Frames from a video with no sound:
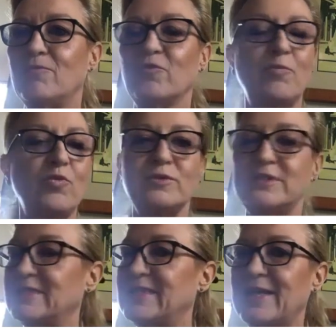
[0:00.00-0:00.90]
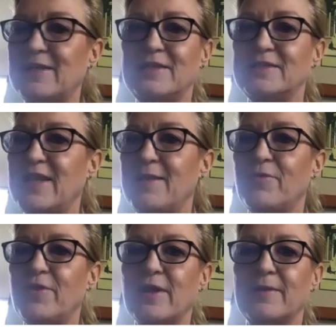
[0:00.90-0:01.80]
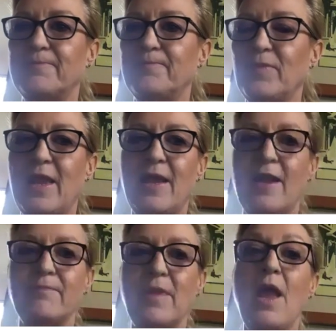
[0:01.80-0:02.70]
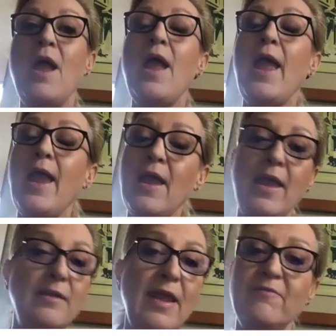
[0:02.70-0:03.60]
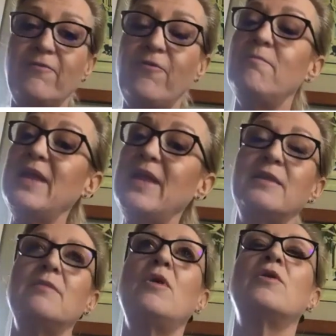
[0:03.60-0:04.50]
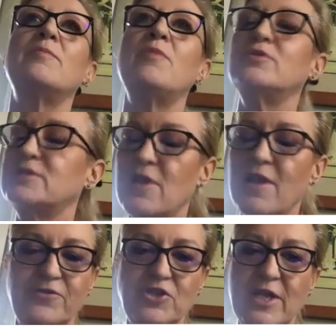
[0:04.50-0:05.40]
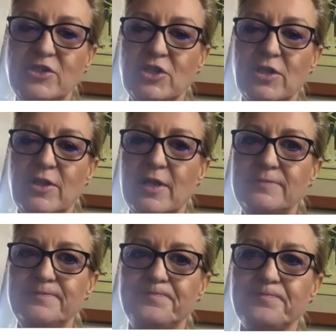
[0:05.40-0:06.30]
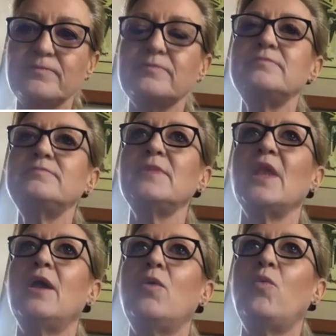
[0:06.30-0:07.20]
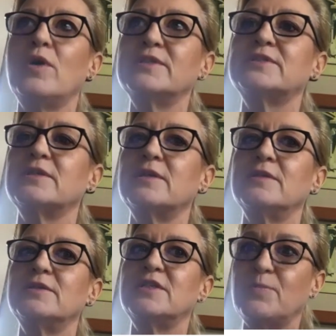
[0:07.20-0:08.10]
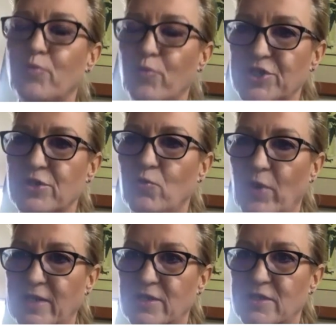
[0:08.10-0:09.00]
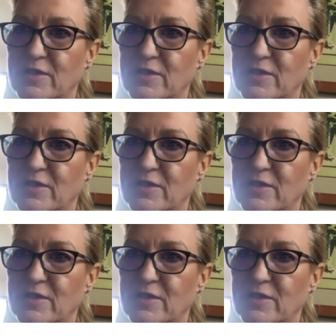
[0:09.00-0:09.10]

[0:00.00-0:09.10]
reports exactly the same thing. And for me, the most life-changing thing was the depression went.